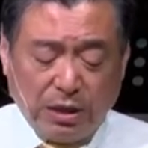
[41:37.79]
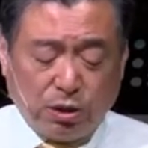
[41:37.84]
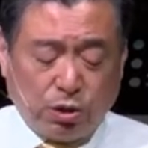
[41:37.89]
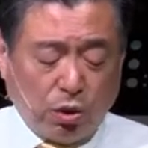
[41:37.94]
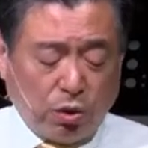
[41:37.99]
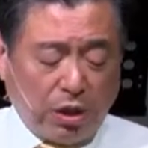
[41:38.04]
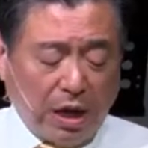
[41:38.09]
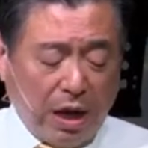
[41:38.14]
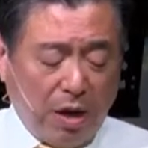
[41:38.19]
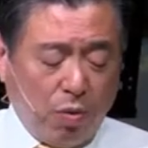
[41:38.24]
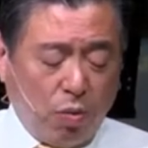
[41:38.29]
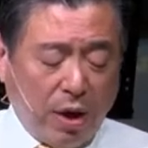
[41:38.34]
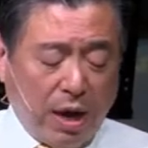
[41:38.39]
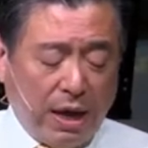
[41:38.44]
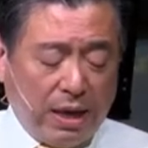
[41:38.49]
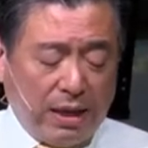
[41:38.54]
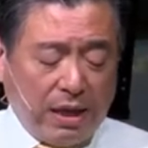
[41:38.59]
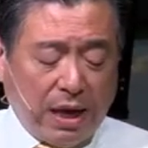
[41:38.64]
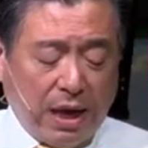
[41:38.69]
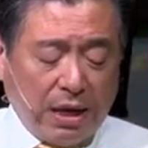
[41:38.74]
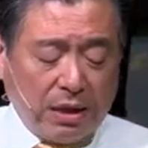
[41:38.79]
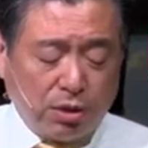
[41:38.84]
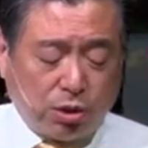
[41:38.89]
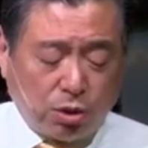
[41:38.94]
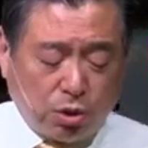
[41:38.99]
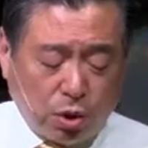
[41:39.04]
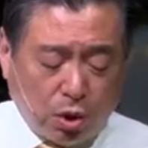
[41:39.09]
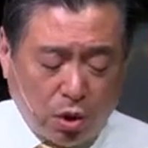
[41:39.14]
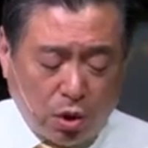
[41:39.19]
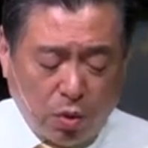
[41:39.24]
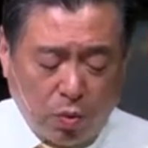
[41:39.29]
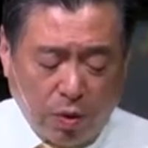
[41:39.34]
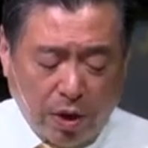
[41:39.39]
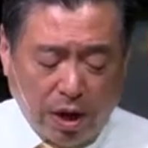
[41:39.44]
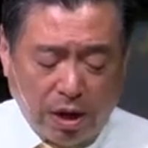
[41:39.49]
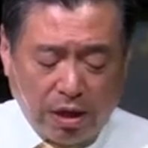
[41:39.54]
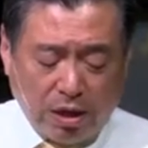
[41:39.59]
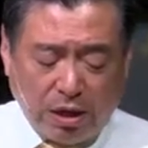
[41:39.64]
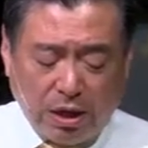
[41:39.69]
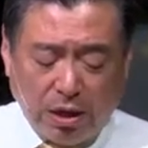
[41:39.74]
So they went and saw
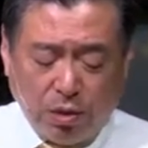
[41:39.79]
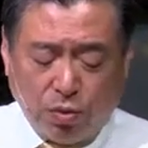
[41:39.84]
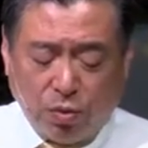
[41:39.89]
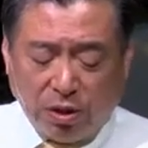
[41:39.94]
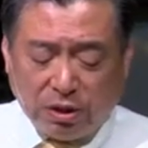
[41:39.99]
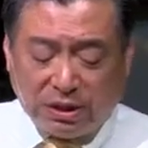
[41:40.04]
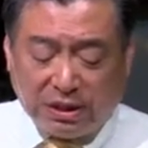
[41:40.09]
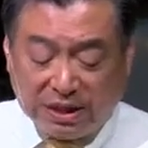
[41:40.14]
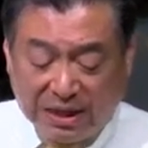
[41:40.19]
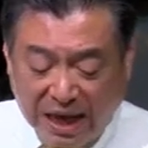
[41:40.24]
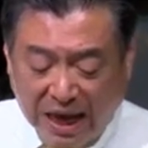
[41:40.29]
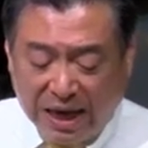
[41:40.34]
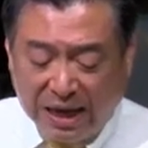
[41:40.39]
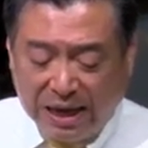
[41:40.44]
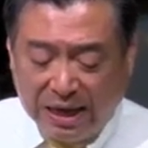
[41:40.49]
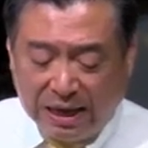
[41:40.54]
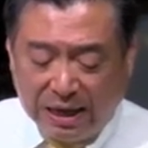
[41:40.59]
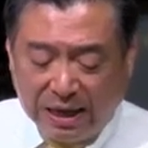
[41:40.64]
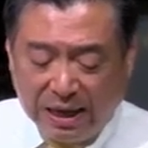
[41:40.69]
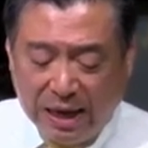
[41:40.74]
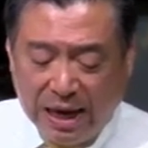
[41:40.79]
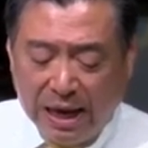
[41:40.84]
where he was staying,